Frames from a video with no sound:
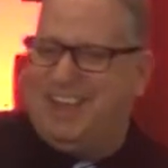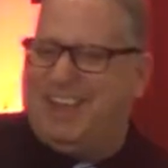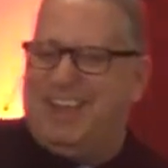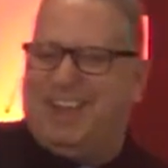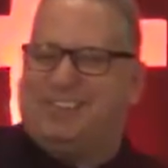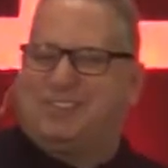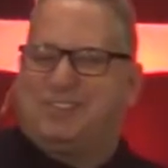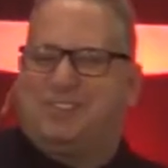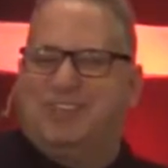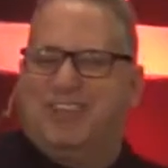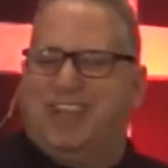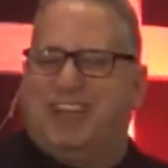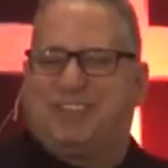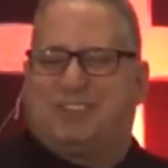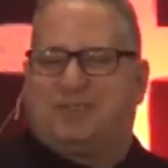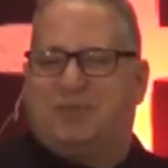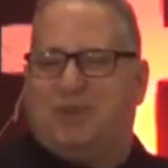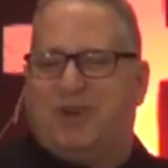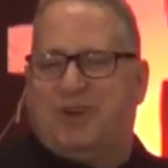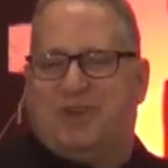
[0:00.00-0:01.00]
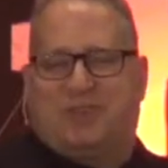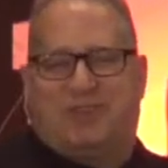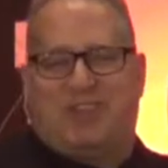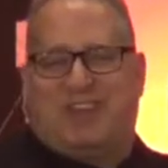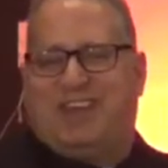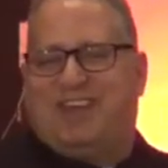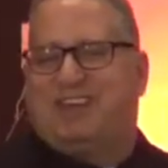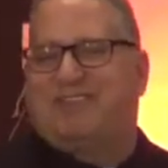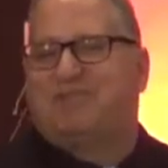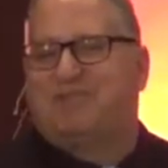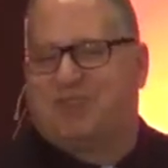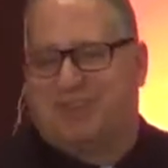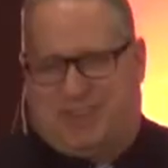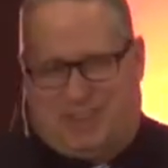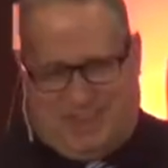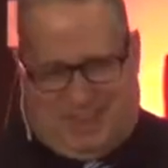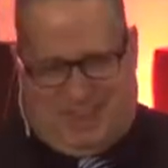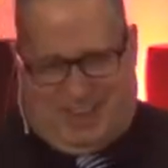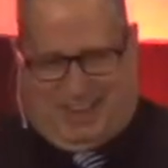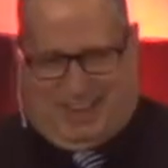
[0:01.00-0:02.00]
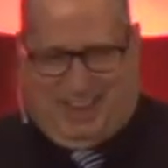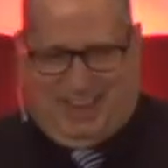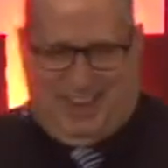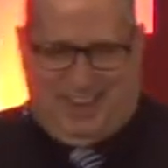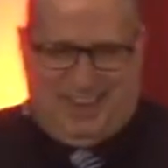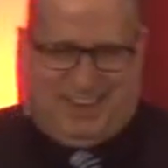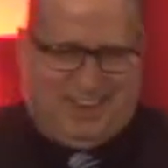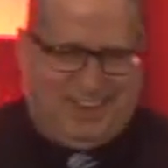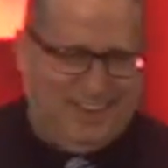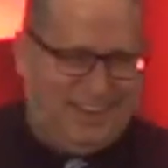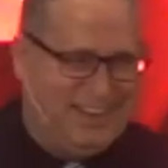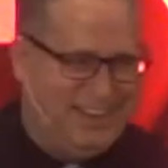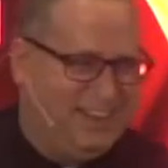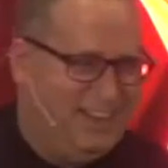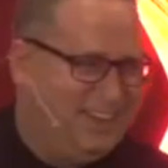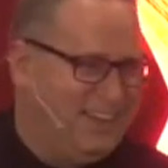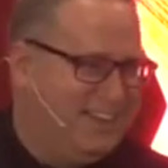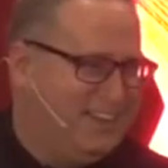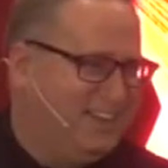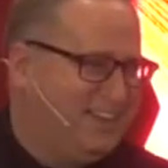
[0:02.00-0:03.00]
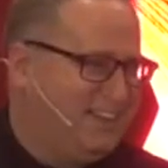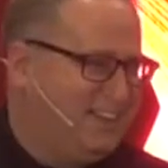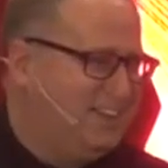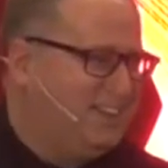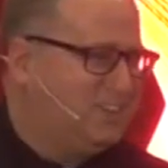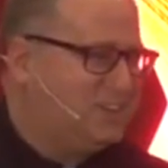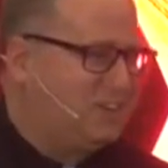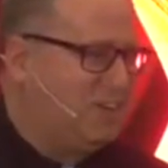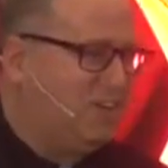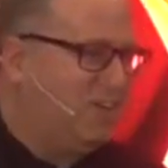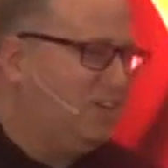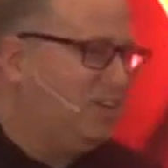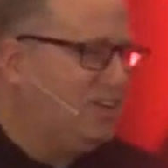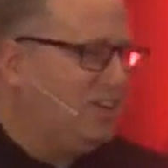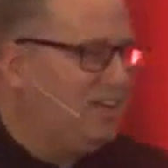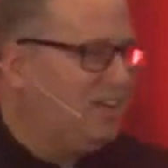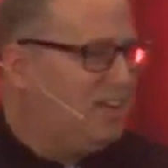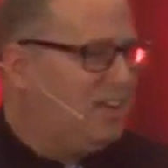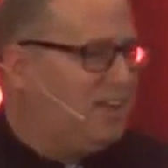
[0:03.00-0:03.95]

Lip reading: It's worth everything. So